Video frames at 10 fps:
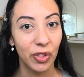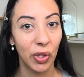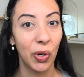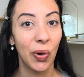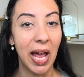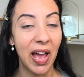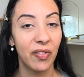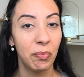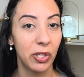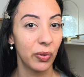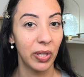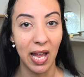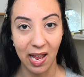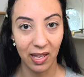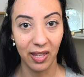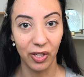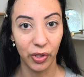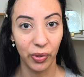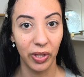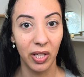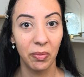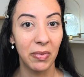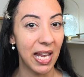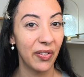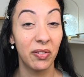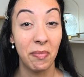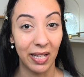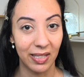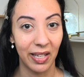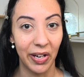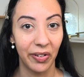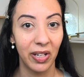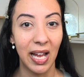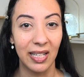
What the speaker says: so I haven't been doing anything to them, not even mascara,